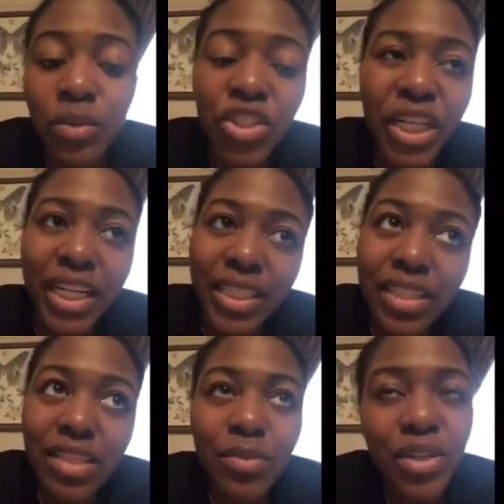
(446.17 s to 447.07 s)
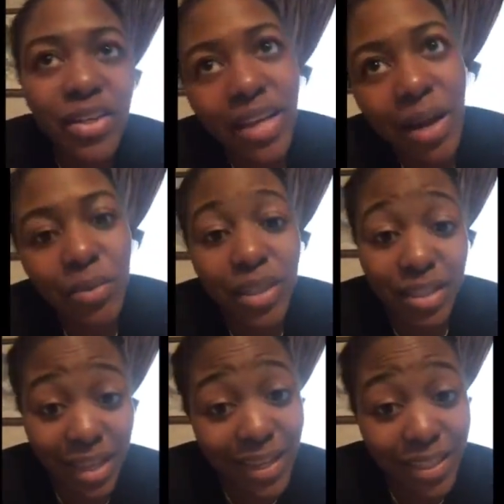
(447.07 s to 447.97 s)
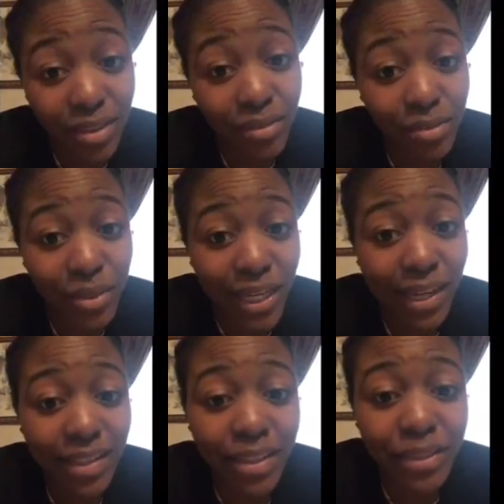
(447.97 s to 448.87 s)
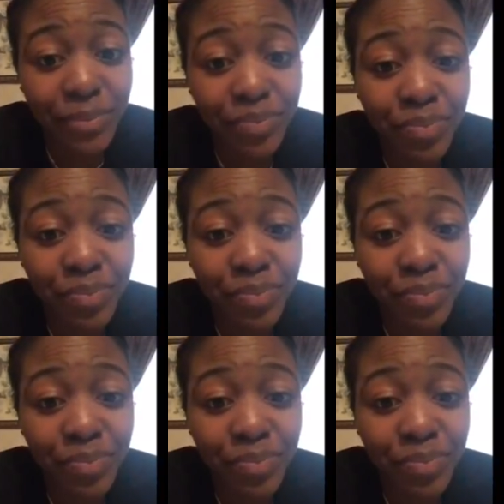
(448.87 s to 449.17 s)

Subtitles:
should I get this one or that one, because I did when I got there.